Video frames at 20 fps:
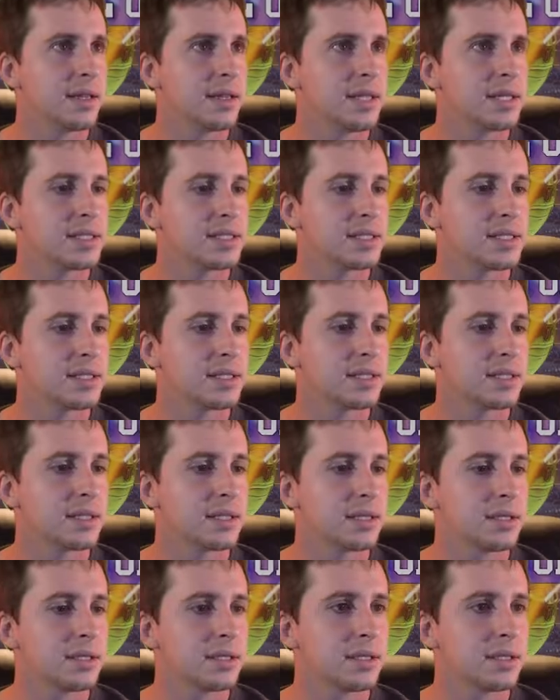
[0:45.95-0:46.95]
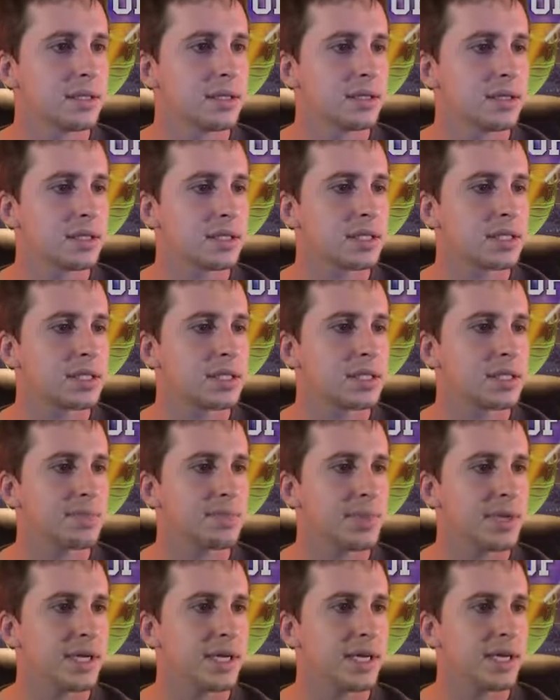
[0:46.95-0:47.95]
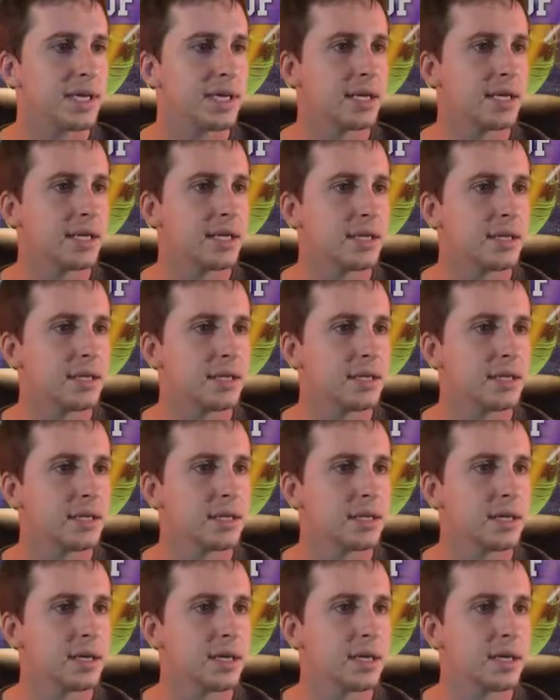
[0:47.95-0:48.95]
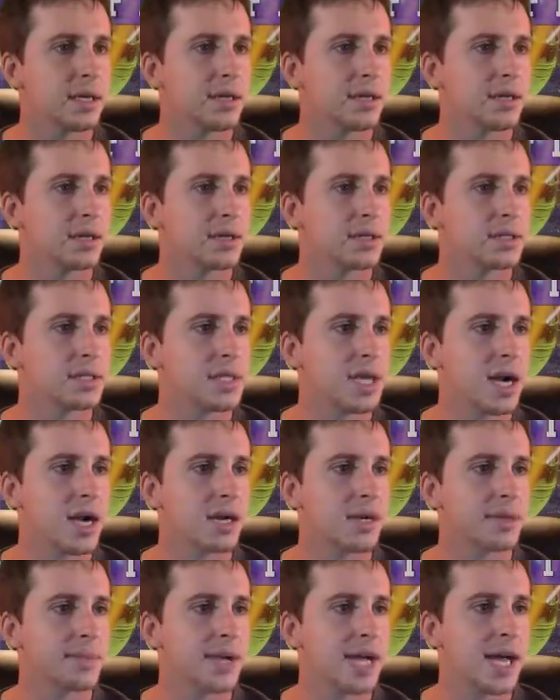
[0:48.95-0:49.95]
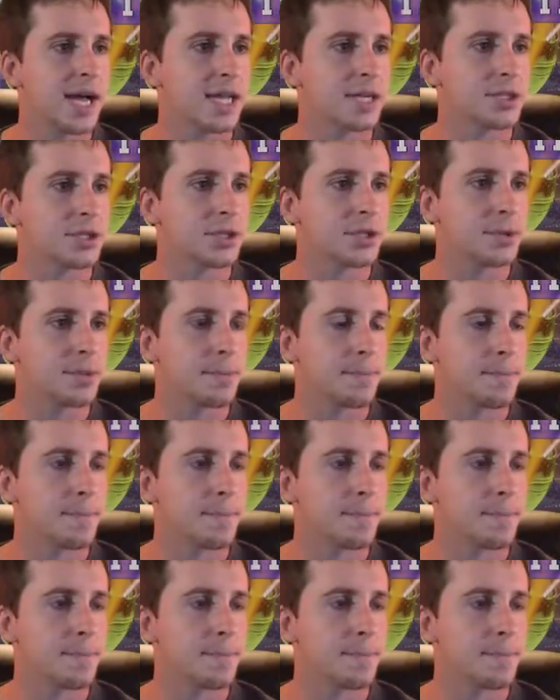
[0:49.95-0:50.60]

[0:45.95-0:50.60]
This looks to be another soccer match.